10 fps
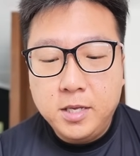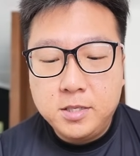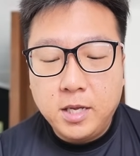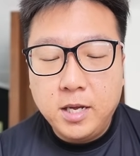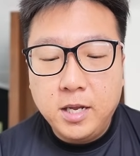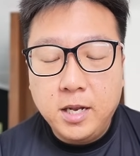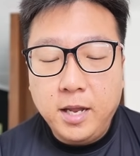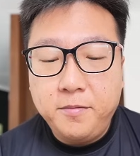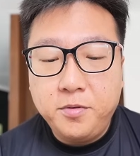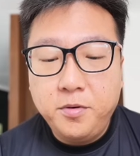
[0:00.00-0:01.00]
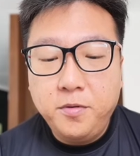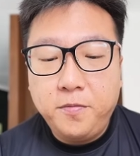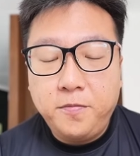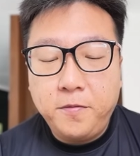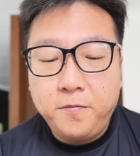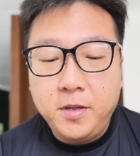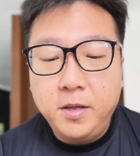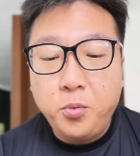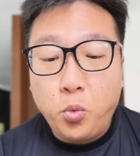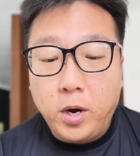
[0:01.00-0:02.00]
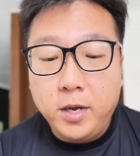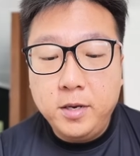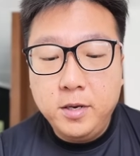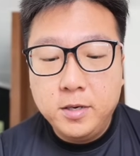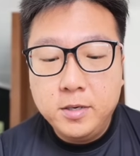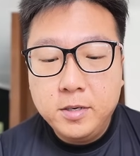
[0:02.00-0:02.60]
it's a level 51.